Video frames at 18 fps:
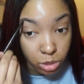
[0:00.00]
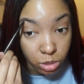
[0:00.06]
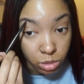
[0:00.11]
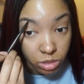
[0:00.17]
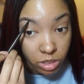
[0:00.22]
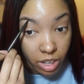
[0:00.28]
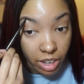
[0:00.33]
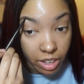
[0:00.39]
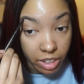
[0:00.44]
Do
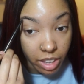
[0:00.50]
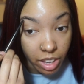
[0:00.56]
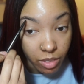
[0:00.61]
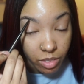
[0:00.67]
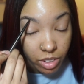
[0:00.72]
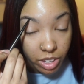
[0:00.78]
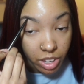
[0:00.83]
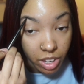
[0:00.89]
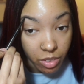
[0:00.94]
not
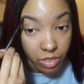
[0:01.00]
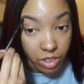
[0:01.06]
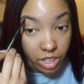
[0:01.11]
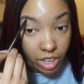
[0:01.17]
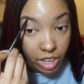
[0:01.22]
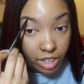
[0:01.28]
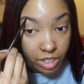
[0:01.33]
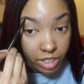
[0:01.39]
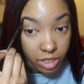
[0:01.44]
have a heavy
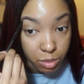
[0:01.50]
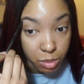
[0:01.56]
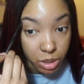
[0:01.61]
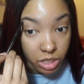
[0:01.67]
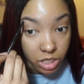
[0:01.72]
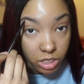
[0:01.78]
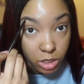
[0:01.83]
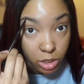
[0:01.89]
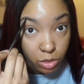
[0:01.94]
hand,
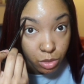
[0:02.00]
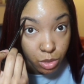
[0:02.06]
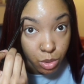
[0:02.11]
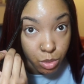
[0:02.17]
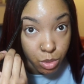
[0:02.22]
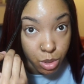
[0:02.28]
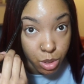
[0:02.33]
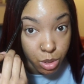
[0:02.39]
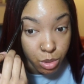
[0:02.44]
because if
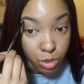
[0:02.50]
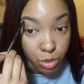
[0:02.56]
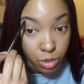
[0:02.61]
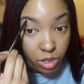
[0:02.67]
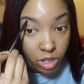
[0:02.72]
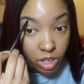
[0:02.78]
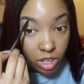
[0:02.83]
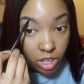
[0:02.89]
you do,